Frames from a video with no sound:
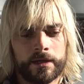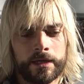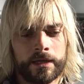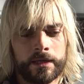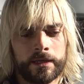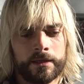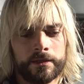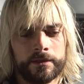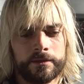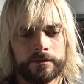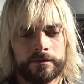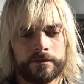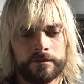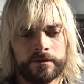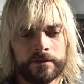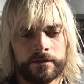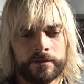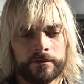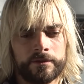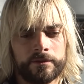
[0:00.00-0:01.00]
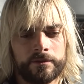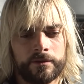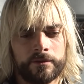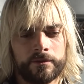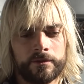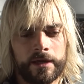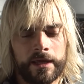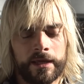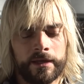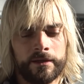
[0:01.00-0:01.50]
I didn't
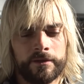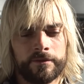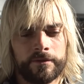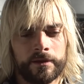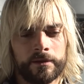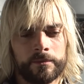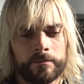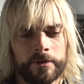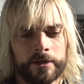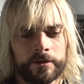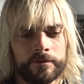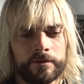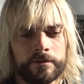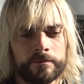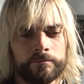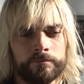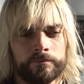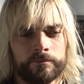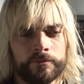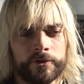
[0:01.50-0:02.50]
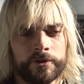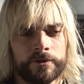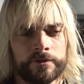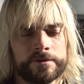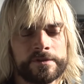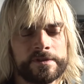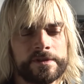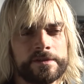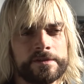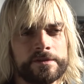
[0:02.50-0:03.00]
know anything about the
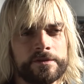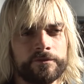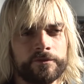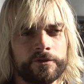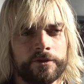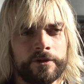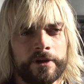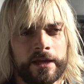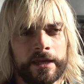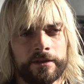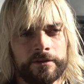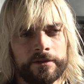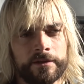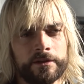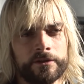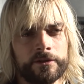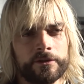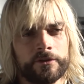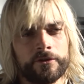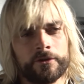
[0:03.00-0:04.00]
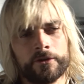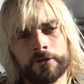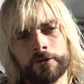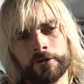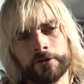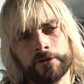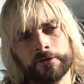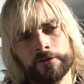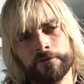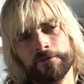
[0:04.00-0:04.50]
process of creating a
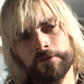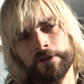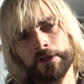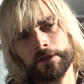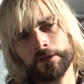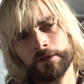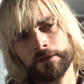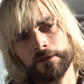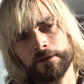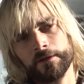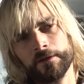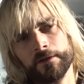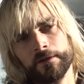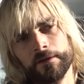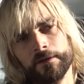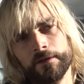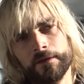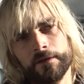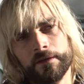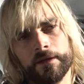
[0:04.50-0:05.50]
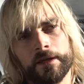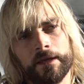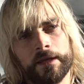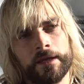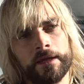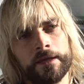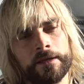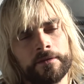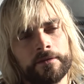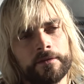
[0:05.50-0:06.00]
choreography
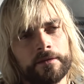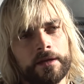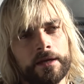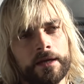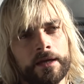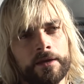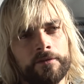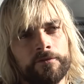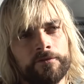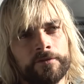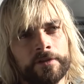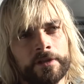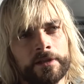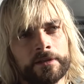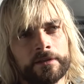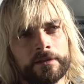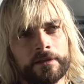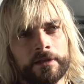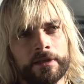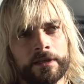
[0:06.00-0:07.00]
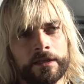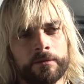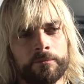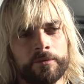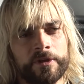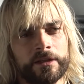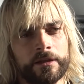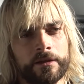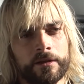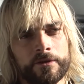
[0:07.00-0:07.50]
and I felt a little
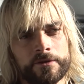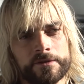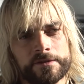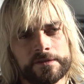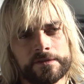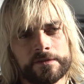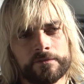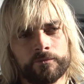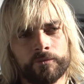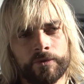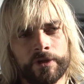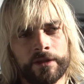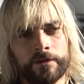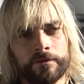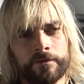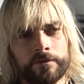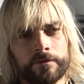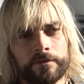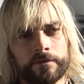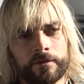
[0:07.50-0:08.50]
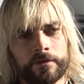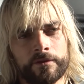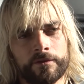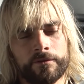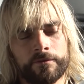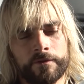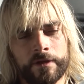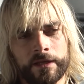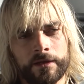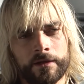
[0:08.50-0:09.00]
bit lost with uh,
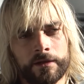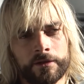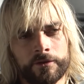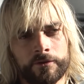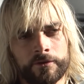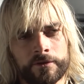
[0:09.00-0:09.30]
three young